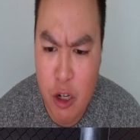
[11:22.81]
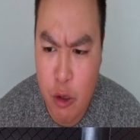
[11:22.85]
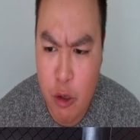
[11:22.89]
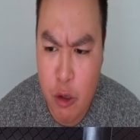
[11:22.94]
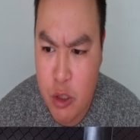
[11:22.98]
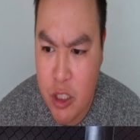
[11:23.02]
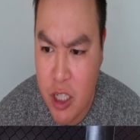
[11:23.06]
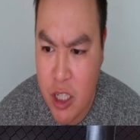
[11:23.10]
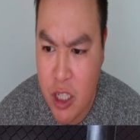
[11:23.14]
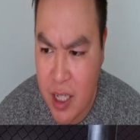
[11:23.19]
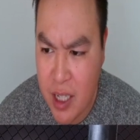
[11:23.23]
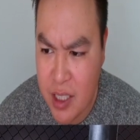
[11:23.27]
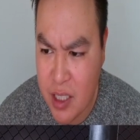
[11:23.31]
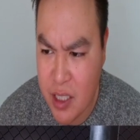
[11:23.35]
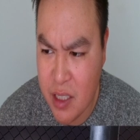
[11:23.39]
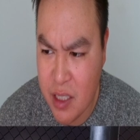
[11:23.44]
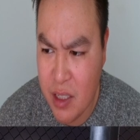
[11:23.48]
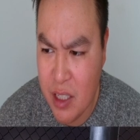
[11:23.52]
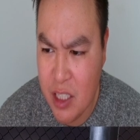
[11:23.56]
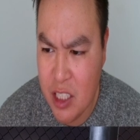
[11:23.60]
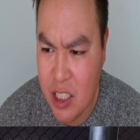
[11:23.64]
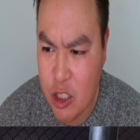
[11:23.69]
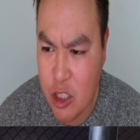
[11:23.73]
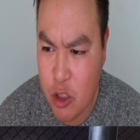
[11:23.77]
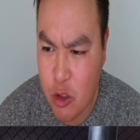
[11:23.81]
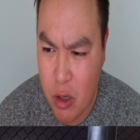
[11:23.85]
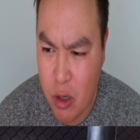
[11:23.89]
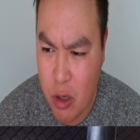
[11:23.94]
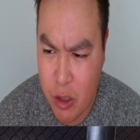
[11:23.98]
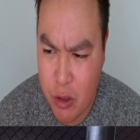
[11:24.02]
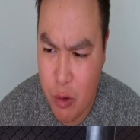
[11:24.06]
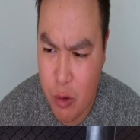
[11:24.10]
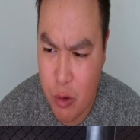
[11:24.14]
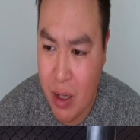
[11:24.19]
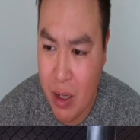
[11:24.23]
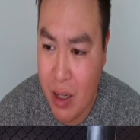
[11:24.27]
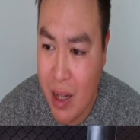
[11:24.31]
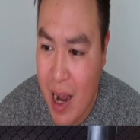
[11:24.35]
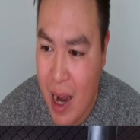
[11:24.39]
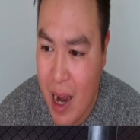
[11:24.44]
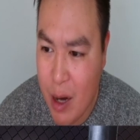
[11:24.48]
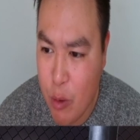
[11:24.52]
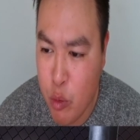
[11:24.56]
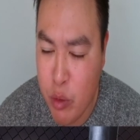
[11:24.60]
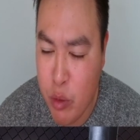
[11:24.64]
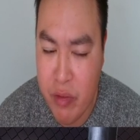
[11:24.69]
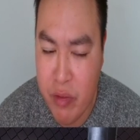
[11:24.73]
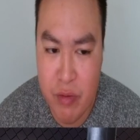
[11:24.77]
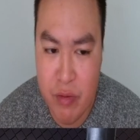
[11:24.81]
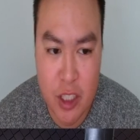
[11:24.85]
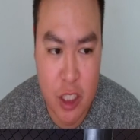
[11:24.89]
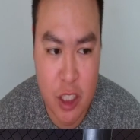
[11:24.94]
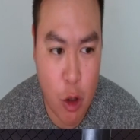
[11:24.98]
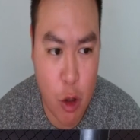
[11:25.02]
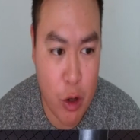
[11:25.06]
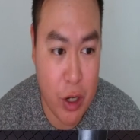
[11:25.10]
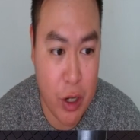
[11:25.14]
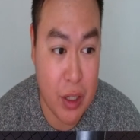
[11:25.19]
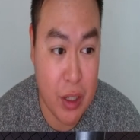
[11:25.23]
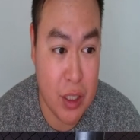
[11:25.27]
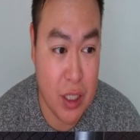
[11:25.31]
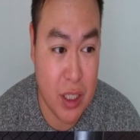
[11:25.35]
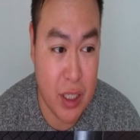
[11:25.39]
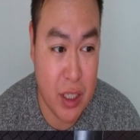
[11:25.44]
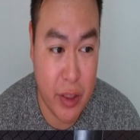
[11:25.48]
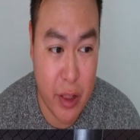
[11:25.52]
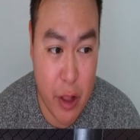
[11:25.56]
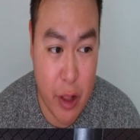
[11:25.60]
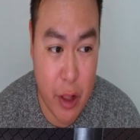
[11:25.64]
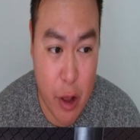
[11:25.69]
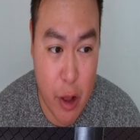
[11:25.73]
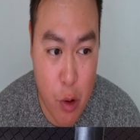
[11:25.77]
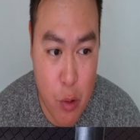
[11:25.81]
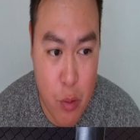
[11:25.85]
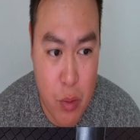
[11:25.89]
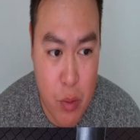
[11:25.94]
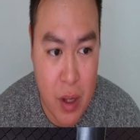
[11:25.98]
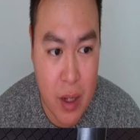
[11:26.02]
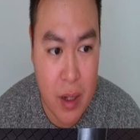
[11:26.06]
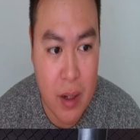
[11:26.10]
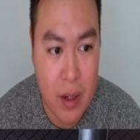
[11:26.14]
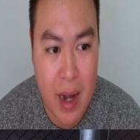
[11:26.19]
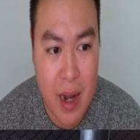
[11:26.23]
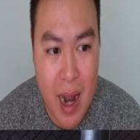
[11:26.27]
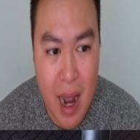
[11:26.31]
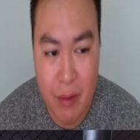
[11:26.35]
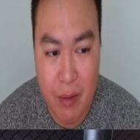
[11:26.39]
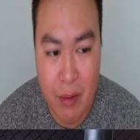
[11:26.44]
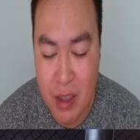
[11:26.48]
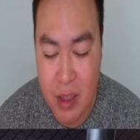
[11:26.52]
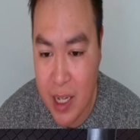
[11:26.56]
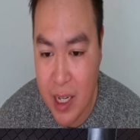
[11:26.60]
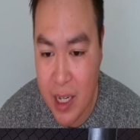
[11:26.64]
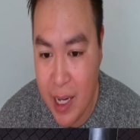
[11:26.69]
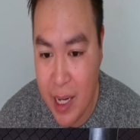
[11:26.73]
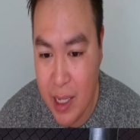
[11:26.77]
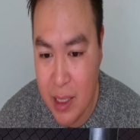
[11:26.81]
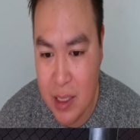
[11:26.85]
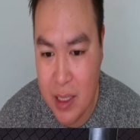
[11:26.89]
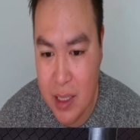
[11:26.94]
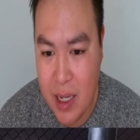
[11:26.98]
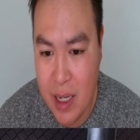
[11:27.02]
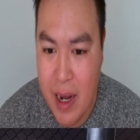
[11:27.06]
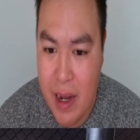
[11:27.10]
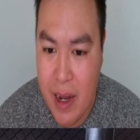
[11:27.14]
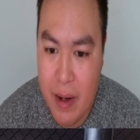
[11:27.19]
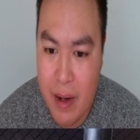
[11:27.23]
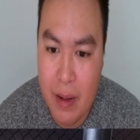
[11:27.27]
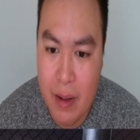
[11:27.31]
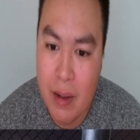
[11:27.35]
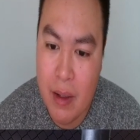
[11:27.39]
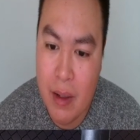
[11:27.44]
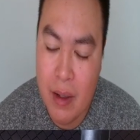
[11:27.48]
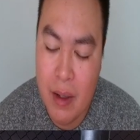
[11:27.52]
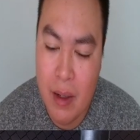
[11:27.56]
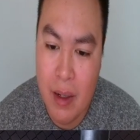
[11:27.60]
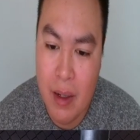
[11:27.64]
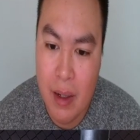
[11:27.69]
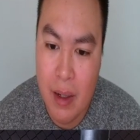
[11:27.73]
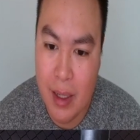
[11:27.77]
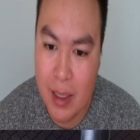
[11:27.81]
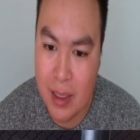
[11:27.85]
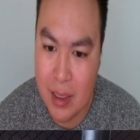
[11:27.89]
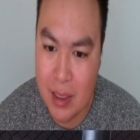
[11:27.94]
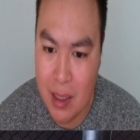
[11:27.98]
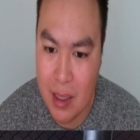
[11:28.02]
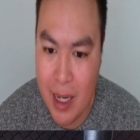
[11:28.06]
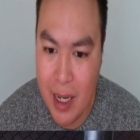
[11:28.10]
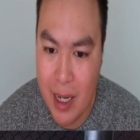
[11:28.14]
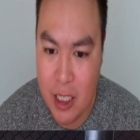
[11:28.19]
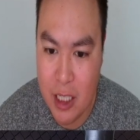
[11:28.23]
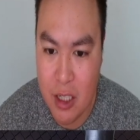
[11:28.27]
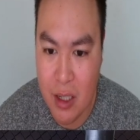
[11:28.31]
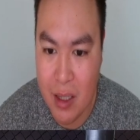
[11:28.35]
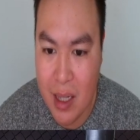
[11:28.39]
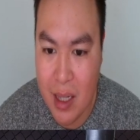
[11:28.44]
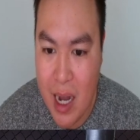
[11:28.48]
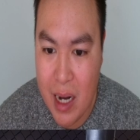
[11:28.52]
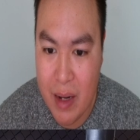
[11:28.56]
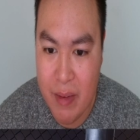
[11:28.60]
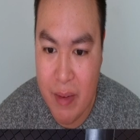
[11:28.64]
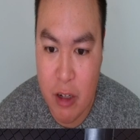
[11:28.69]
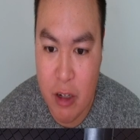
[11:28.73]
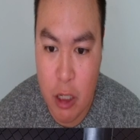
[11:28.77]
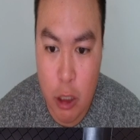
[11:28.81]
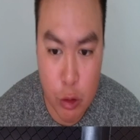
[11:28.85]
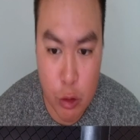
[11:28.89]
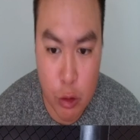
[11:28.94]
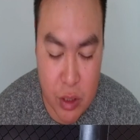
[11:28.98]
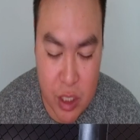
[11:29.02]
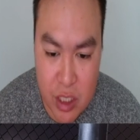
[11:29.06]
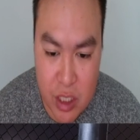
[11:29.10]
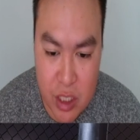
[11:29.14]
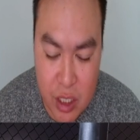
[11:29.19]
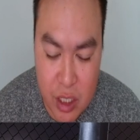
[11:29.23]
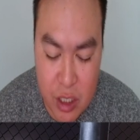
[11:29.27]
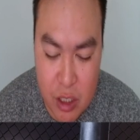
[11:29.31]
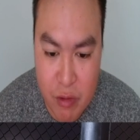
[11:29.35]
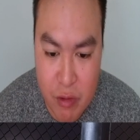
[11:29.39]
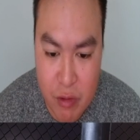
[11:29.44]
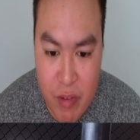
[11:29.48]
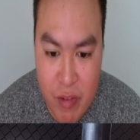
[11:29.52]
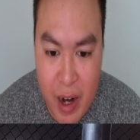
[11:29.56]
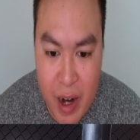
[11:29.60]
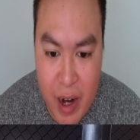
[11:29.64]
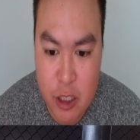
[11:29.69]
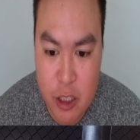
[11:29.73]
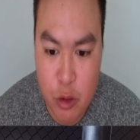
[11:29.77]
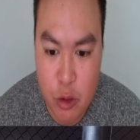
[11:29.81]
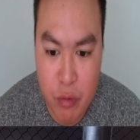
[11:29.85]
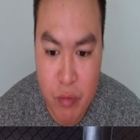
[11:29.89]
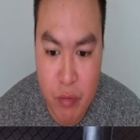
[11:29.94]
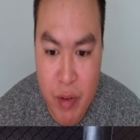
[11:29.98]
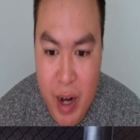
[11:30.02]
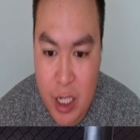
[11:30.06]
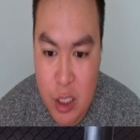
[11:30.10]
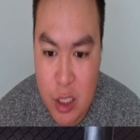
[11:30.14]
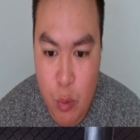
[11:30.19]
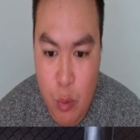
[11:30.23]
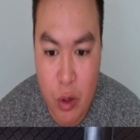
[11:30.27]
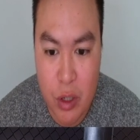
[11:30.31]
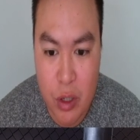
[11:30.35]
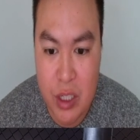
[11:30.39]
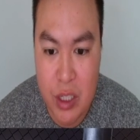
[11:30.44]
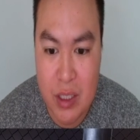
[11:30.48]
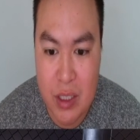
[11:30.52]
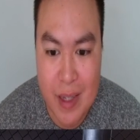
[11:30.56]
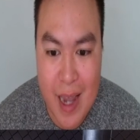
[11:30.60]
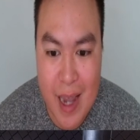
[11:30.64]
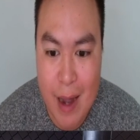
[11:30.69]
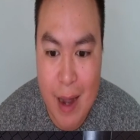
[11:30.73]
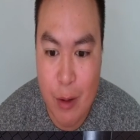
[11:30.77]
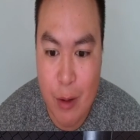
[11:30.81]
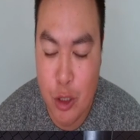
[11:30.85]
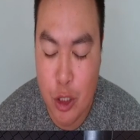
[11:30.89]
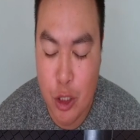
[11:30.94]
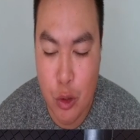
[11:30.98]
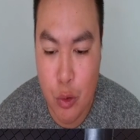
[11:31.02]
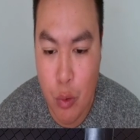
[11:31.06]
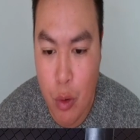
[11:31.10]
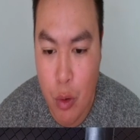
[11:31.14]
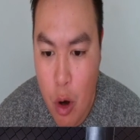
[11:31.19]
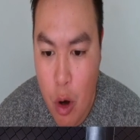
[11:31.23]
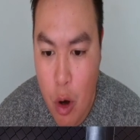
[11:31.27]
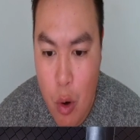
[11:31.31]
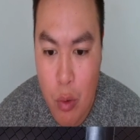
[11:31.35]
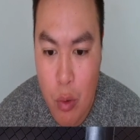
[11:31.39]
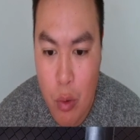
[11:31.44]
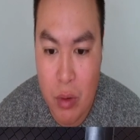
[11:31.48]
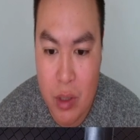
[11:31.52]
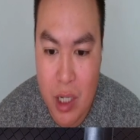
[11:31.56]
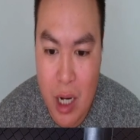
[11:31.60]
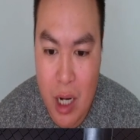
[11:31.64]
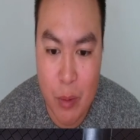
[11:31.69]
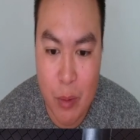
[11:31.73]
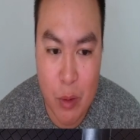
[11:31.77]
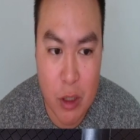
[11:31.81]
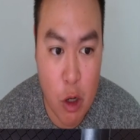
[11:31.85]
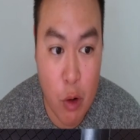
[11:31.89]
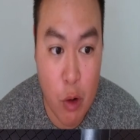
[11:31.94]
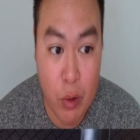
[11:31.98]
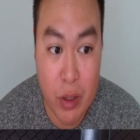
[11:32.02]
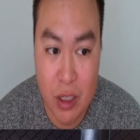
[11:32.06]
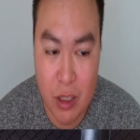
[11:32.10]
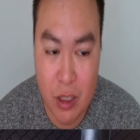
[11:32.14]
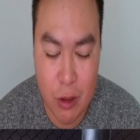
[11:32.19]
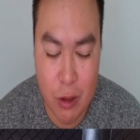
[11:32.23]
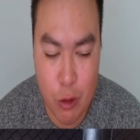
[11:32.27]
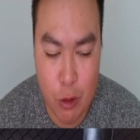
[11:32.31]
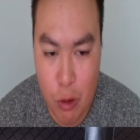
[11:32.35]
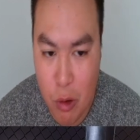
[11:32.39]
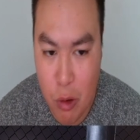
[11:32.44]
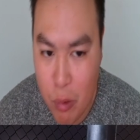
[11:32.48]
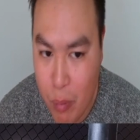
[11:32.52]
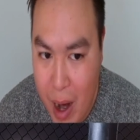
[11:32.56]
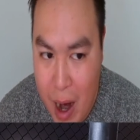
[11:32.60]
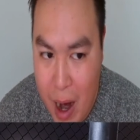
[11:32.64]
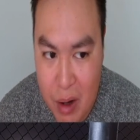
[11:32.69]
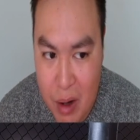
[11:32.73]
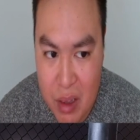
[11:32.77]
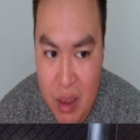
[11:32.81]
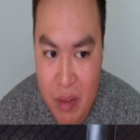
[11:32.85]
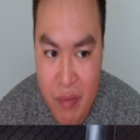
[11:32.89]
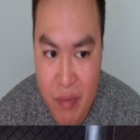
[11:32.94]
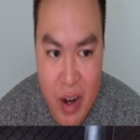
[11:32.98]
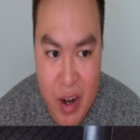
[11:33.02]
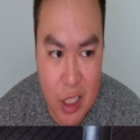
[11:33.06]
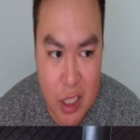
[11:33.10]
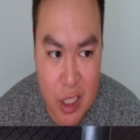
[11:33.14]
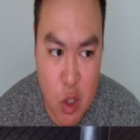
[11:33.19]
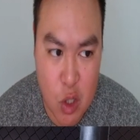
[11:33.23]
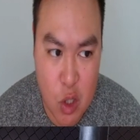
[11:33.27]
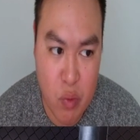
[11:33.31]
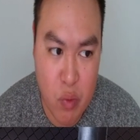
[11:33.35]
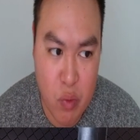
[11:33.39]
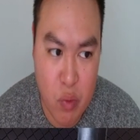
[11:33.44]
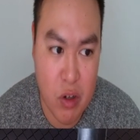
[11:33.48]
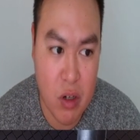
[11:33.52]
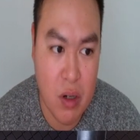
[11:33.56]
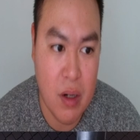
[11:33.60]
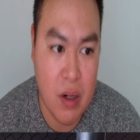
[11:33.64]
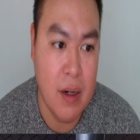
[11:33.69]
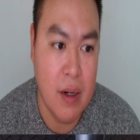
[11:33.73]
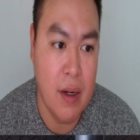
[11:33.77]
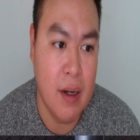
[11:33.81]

Johnson, he's struggled a lot with starting slow out the gates, and it's led to a lot of close decision fights or fights where he's down 2-0, going to the third round and the fight's over.